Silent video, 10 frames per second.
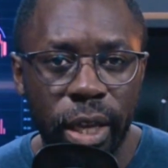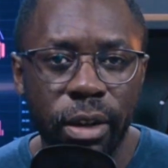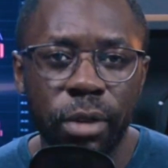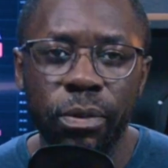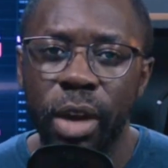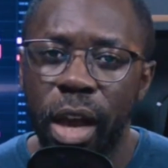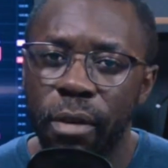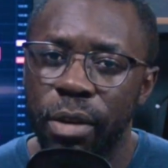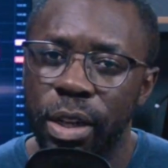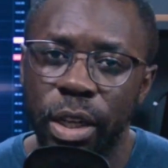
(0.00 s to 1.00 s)
And if you
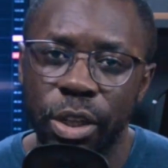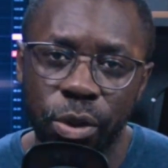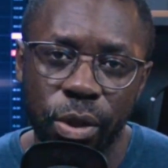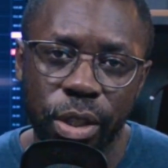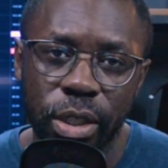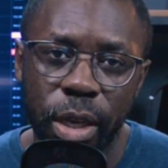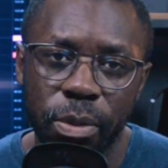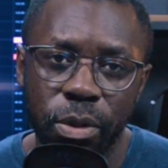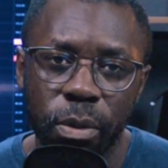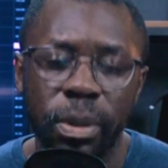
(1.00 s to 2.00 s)
haven't enjoyed this episode,